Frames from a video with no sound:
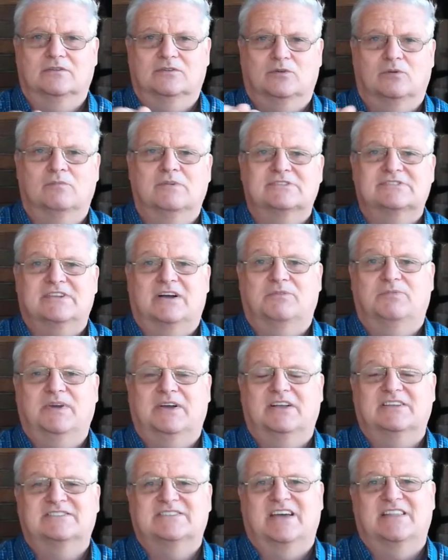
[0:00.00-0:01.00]
almost like we
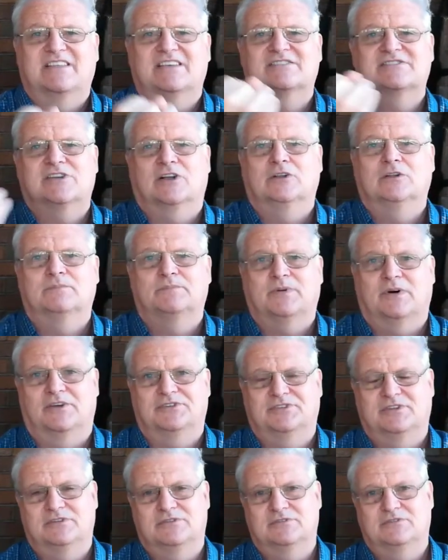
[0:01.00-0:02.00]
could say the soul
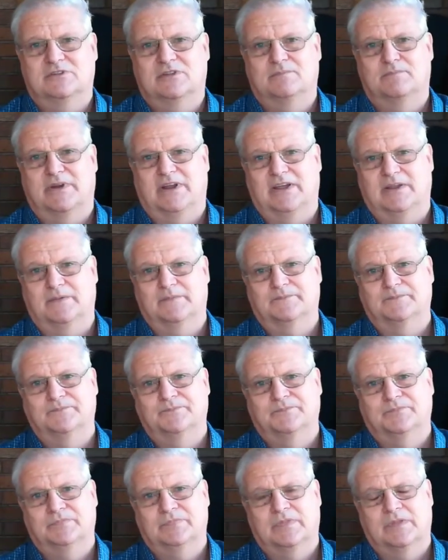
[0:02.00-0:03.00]
passing through the brain.
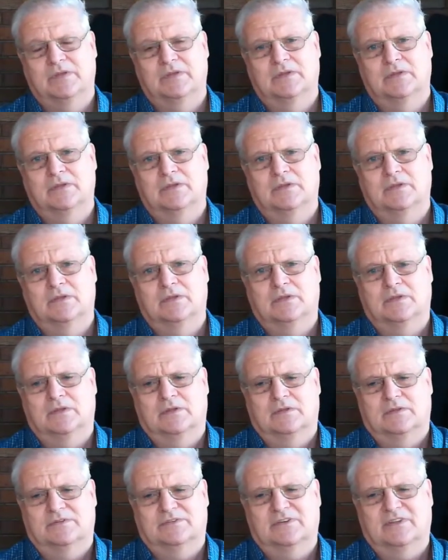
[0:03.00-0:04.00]

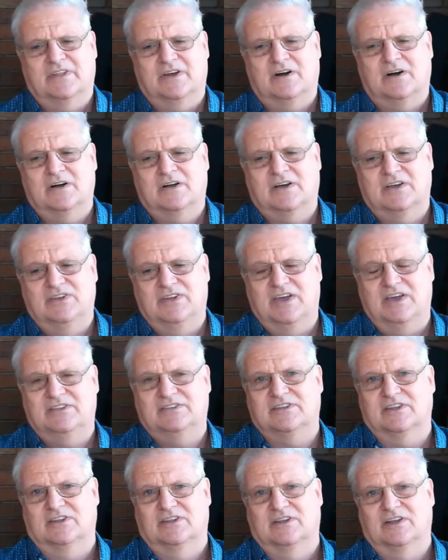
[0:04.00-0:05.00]
So they are
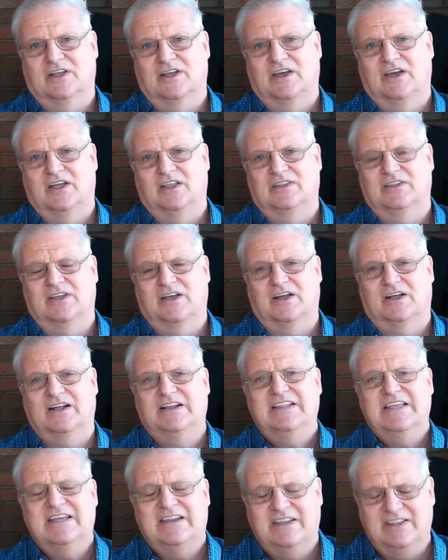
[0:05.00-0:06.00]
connected, and
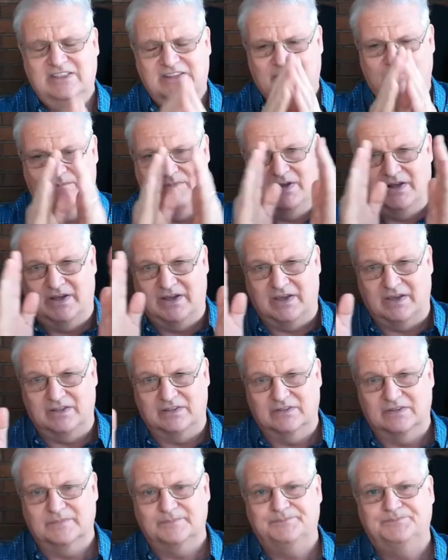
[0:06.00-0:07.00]
clearing the
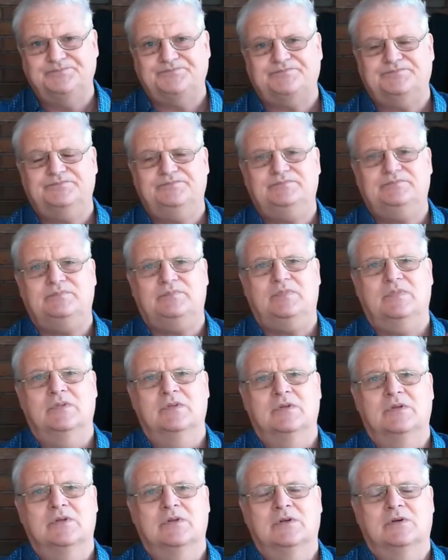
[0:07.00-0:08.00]
mind
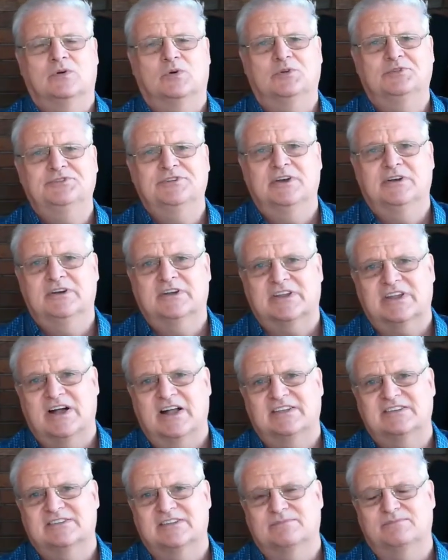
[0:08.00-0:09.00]
also
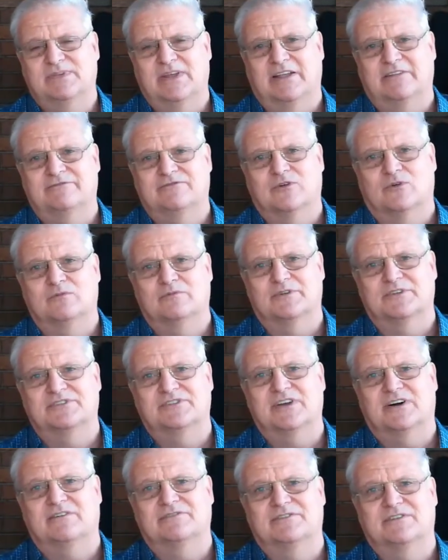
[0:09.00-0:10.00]
creates the platform for
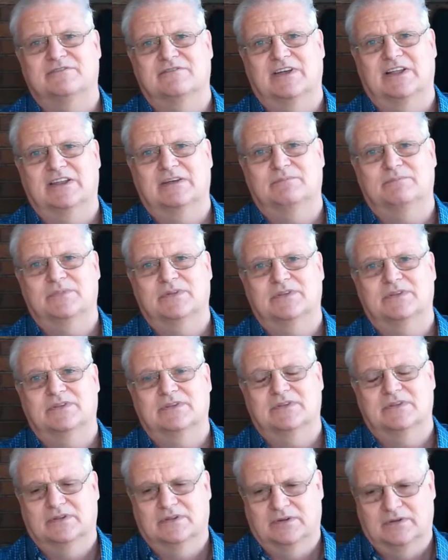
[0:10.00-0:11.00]
self-development.
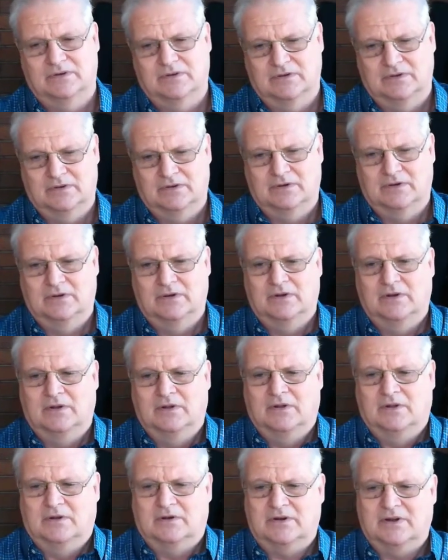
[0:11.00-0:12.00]

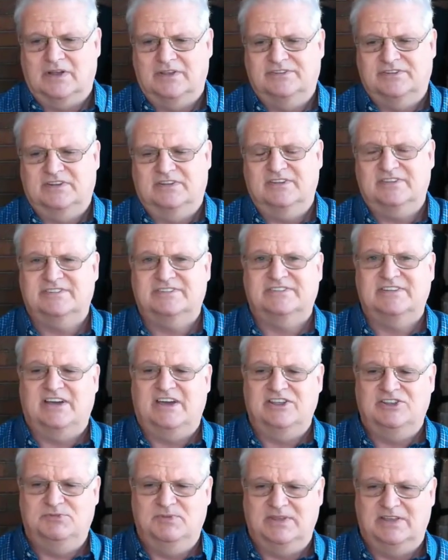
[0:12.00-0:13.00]
Right, so this
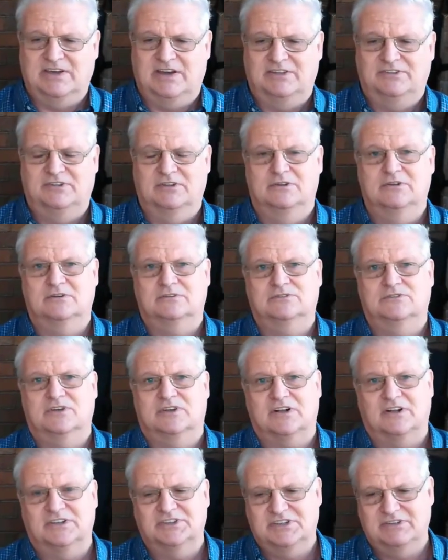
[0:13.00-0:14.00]
stage we're going to look to
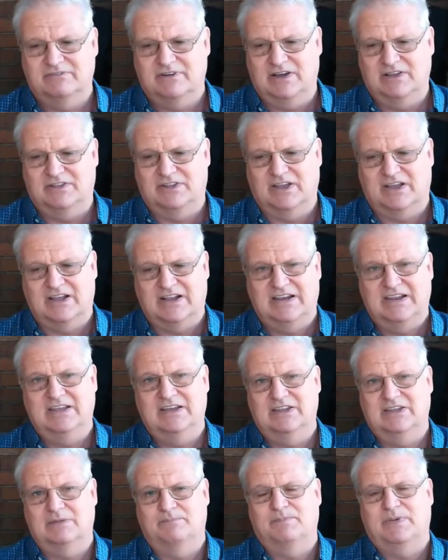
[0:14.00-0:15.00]
cultivate a clear
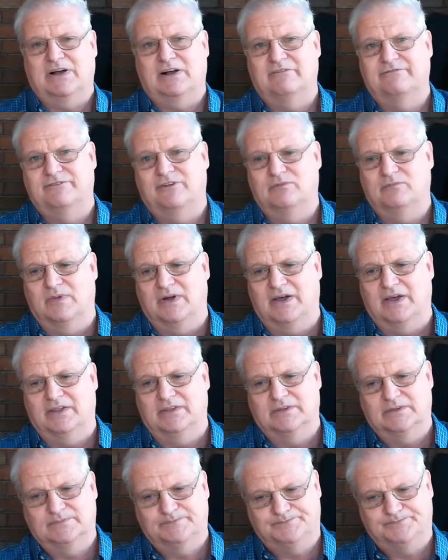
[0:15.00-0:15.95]
and a powerful mind.